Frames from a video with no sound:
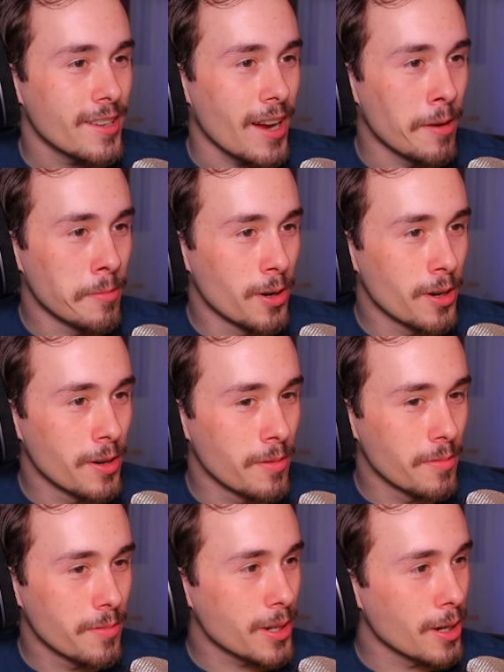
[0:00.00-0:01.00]
I'm
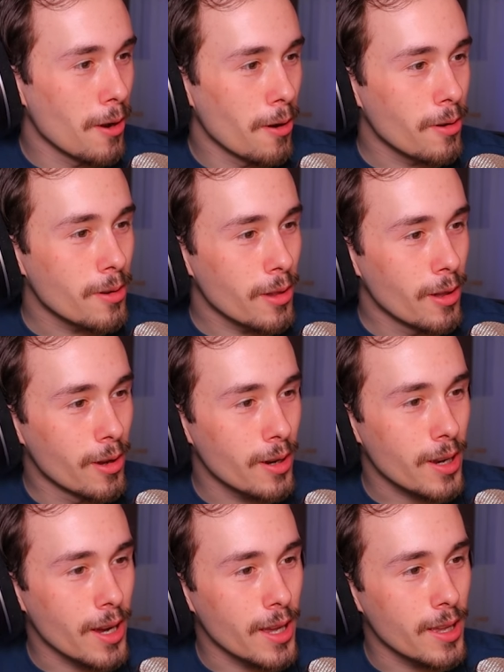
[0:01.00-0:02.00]
worried too.
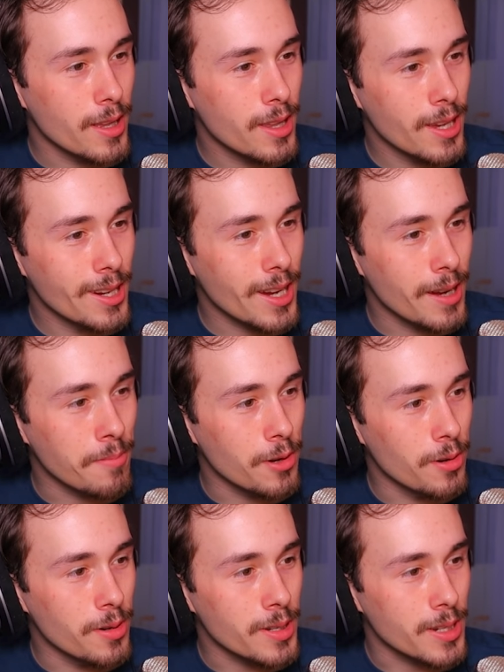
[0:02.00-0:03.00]
Look, I think I'm
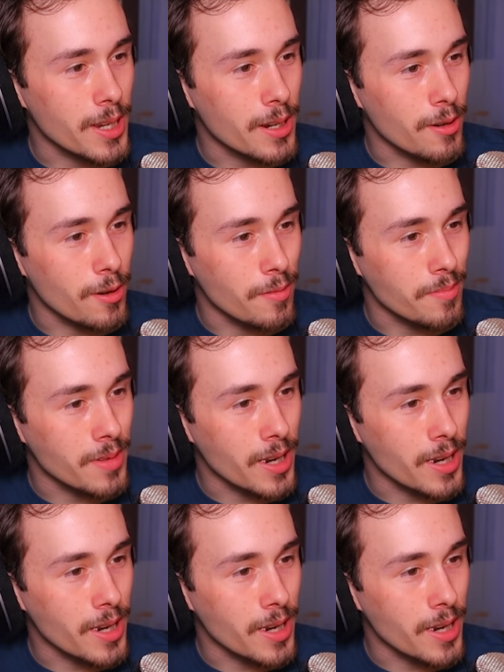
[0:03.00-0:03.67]
going to head home.